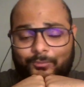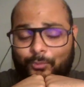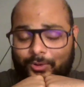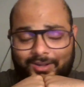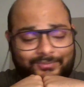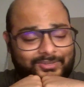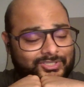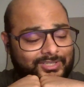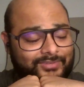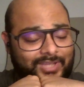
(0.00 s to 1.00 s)
I wouldn't have
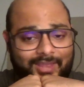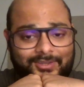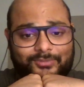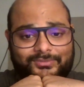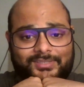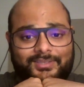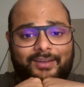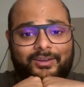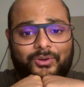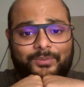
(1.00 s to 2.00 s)
achieved any of this
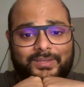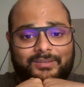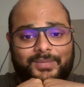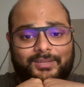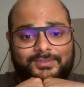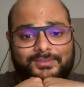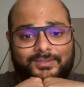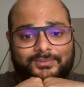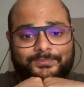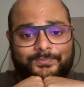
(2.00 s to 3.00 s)
had I not been in
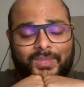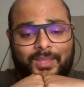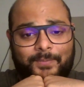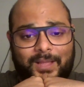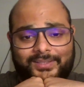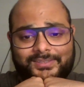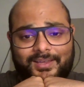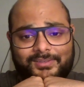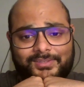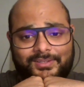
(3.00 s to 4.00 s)
Pakistan.
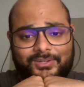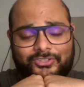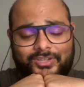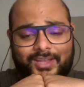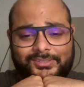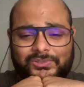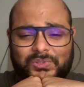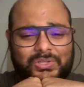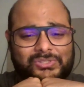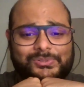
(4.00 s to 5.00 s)
Pakistan as a country has its
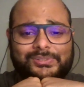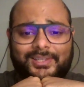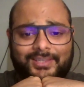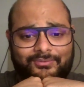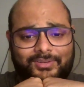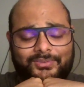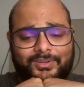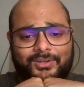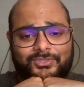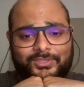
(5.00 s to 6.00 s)
own issues like every other
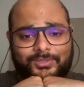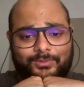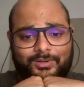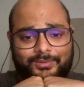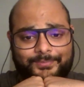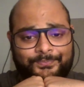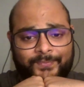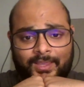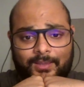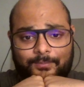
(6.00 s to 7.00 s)
country in the world.
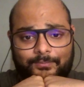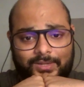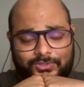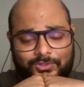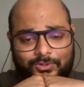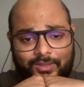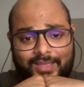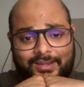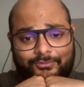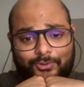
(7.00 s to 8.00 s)
But you know,
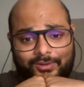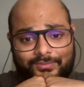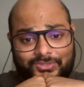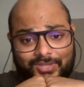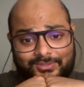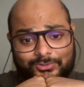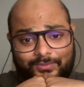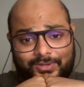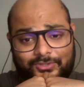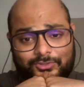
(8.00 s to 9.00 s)
and I've gotten the chance
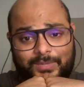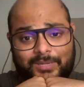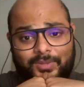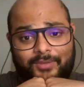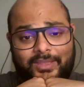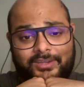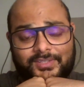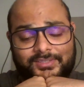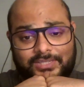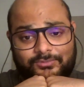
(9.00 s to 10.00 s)
over years to meet very
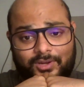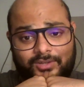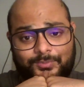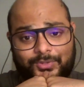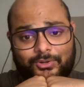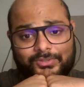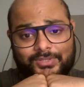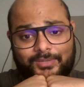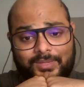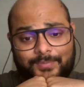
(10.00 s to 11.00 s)
successful entrepreneurs
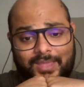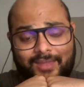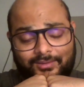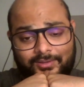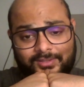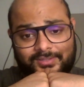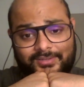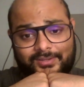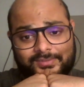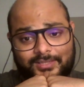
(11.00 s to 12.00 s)
and analytics and
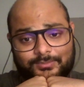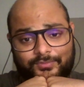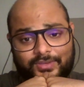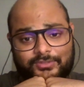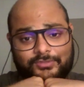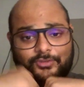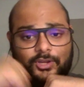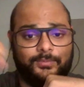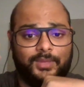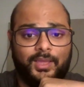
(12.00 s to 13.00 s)
data science professionals
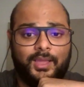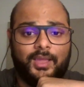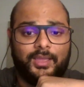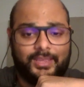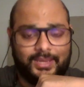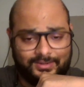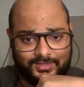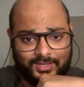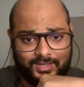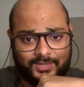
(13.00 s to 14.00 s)
from
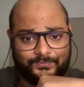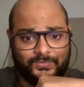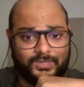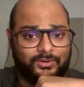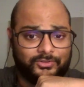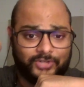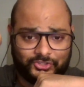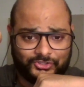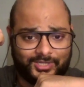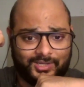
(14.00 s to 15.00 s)
India,
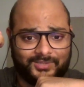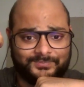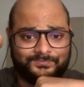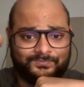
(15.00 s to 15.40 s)
Russia,